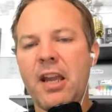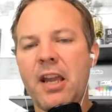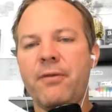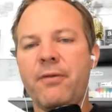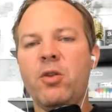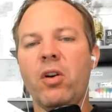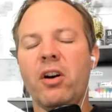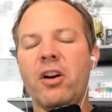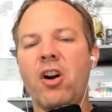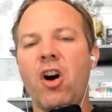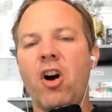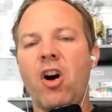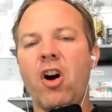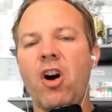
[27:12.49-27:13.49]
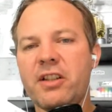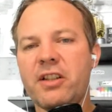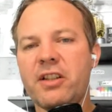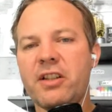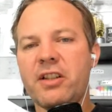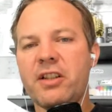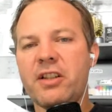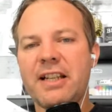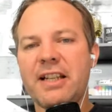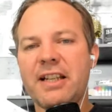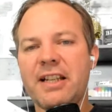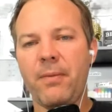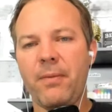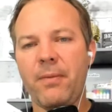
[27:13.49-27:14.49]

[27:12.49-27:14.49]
If you are an art teacher,